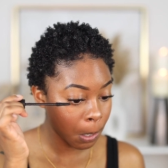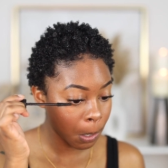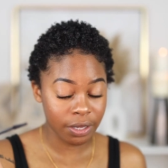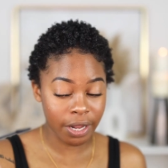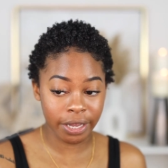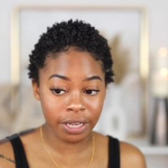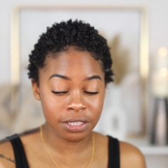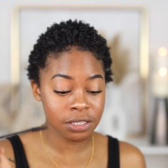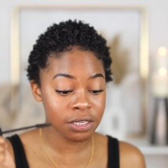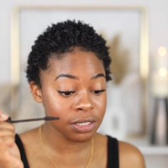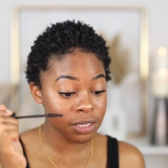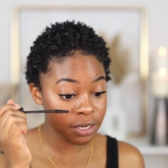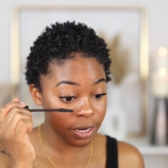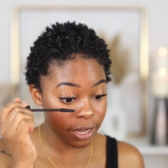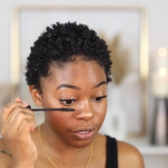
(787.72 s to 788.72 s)
Like, is it just
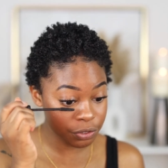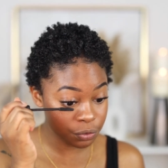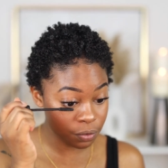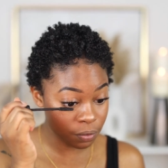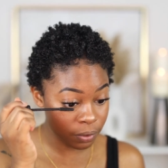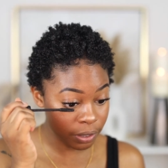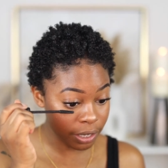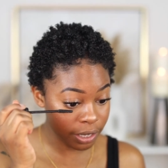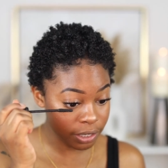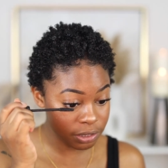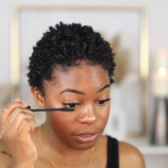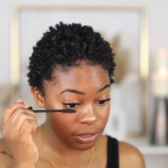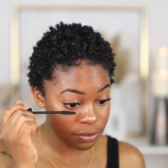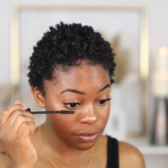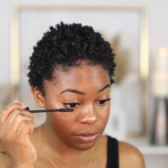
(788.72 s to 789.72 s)
a natural
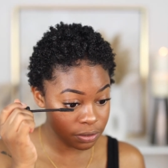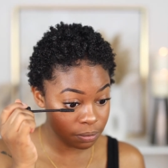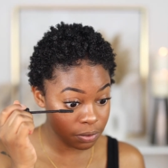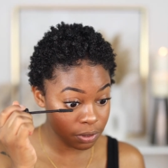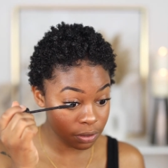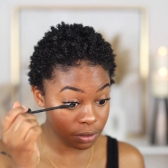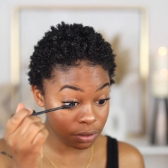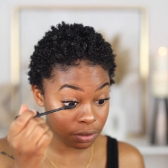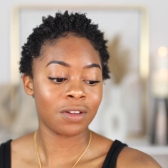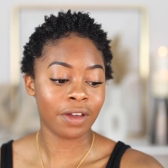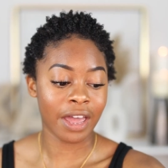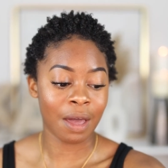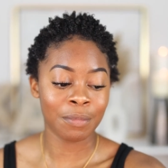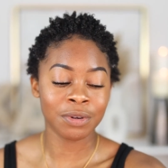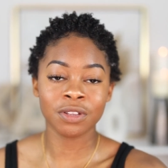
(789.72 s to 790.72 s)
reaction or something?
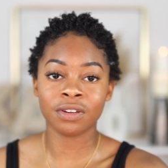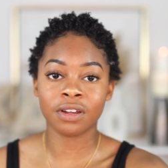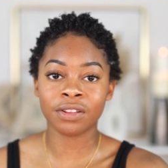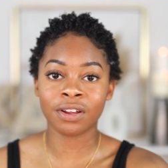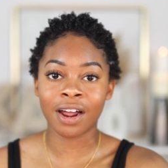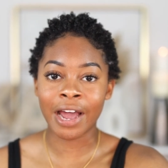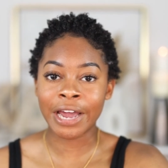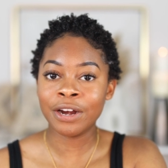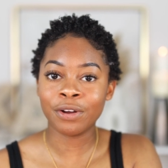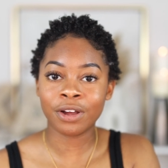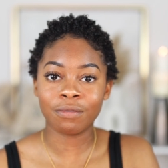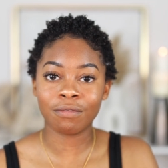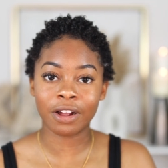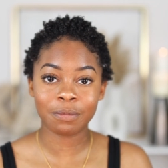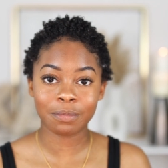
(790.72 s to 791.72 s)
Okay, I'm gonna do the other eye and I'll
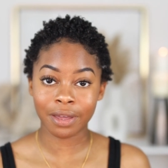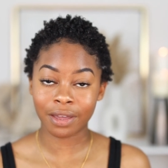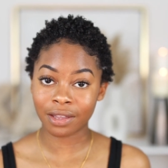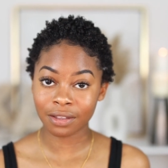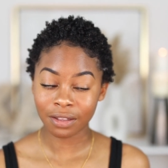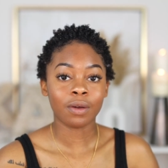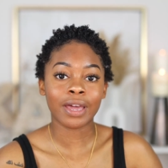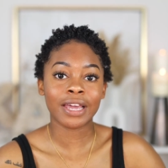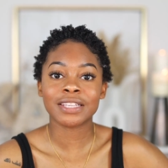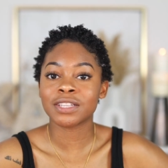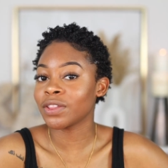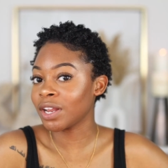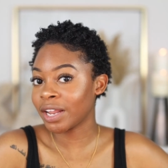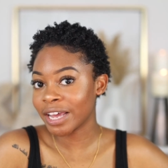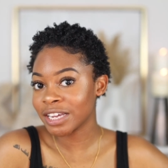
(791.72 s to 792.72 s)
come right back. Okay, so
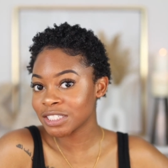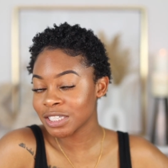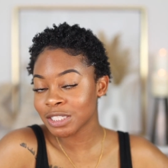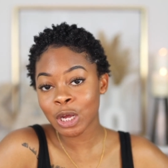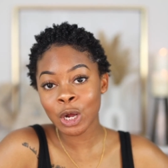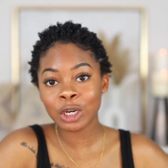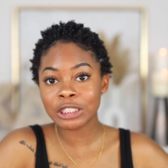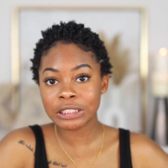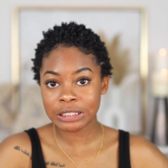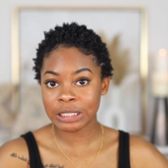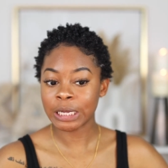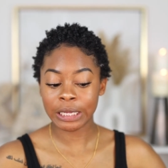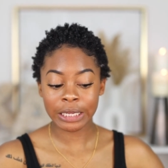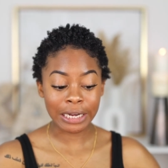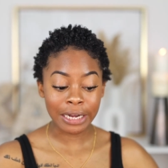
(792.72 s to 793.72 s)
the lashes are
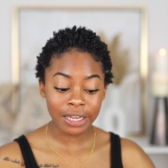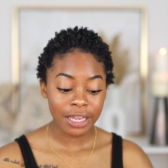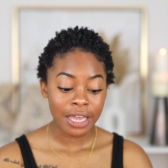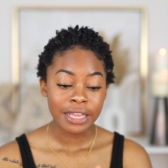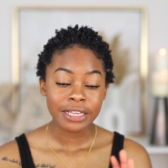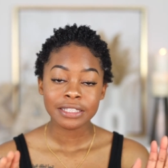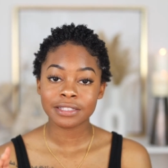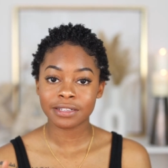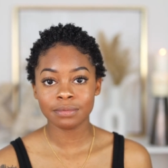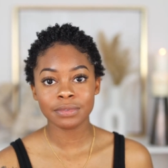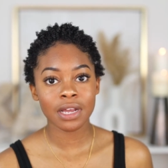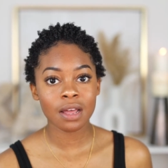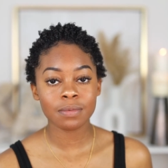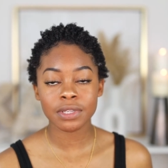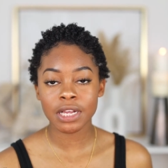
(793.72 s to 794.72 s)
done.
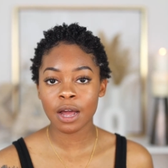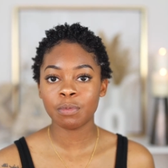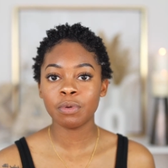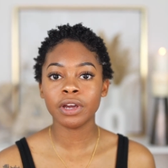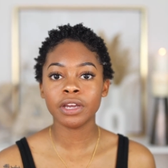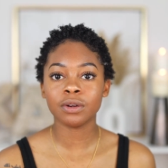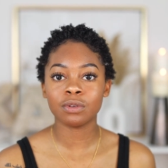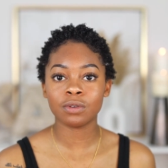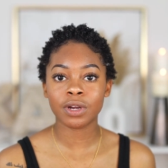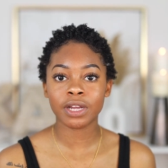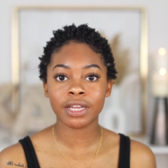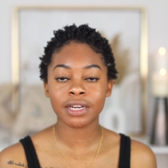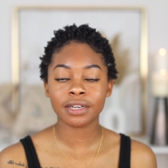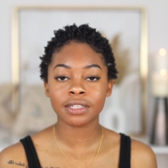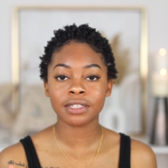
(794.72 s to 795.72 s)
Sometimes I put
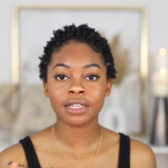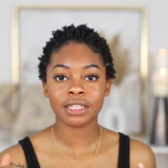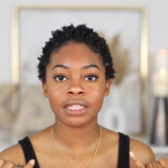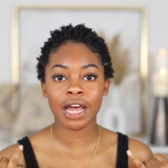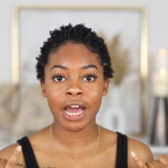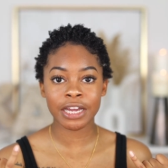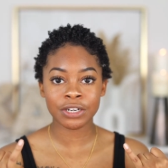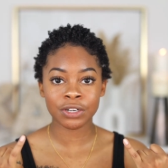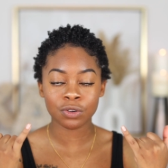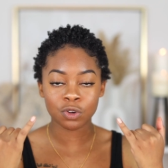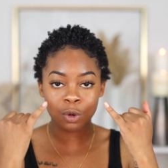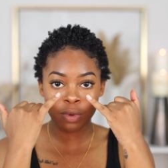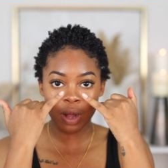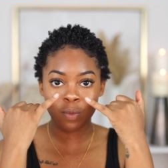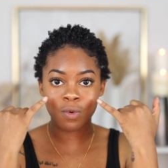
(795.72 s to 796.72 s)
on liner
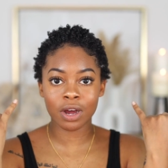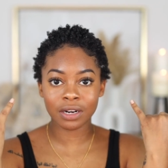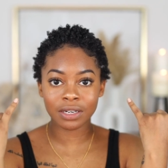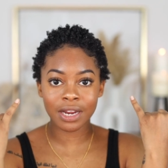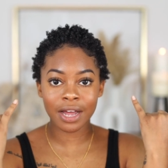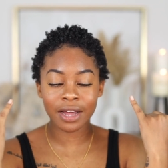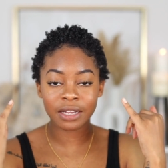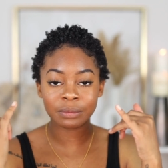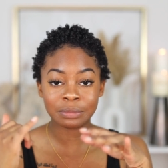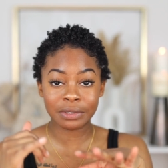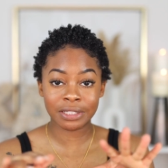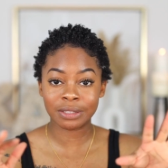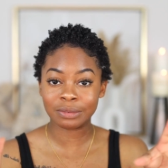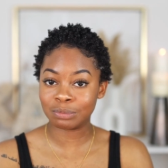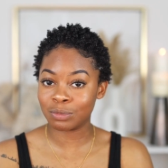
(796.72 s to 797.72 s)
on my waterline,
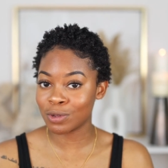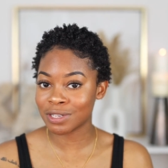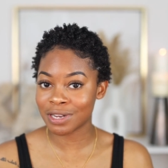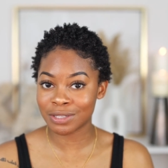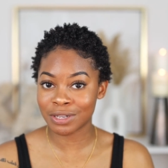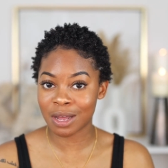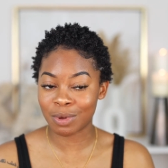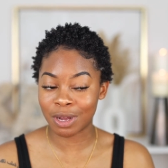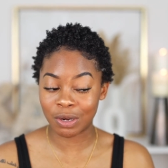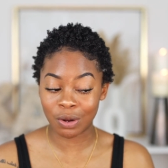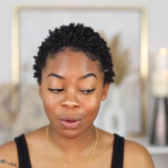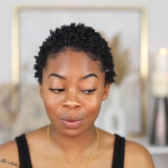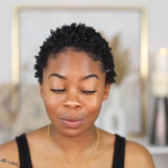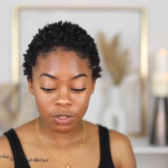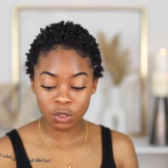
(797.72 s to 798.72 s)
but most of the time I
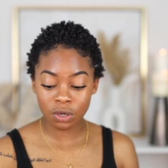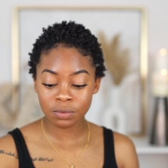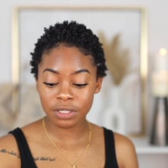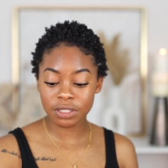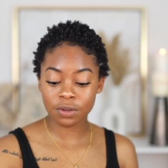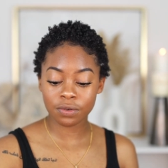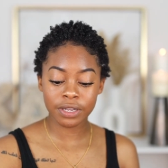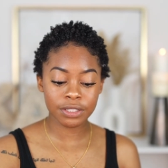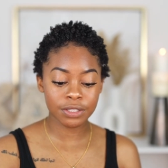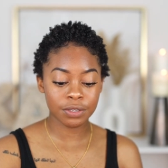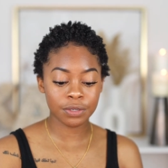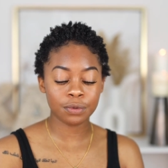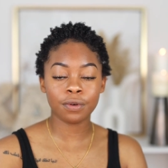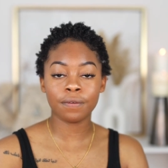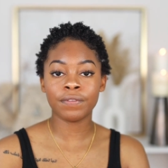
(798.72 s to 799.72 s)
don't. So I'm just going
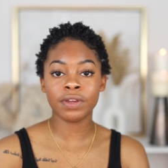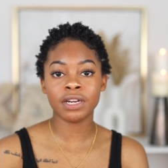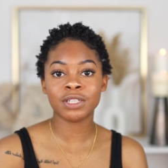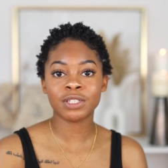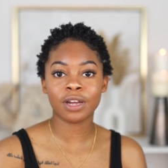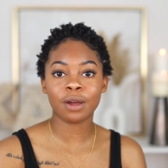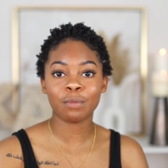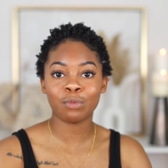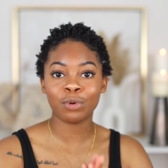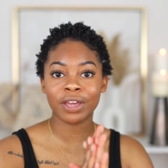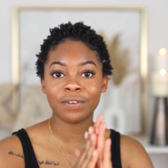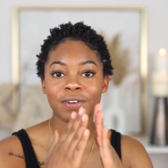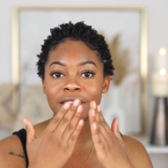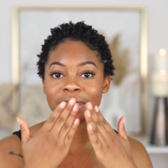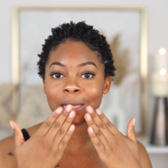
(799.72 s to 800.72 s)
to finish up
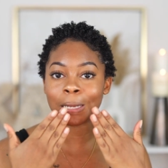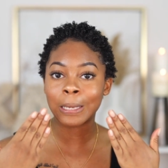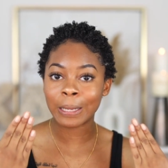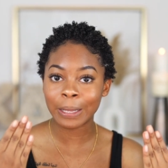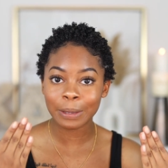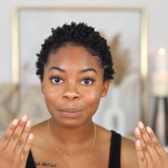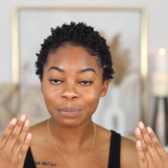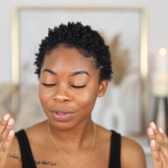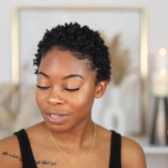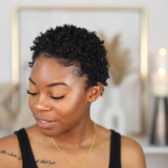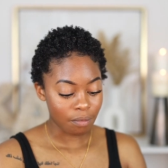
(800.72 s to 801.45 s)
with the lip.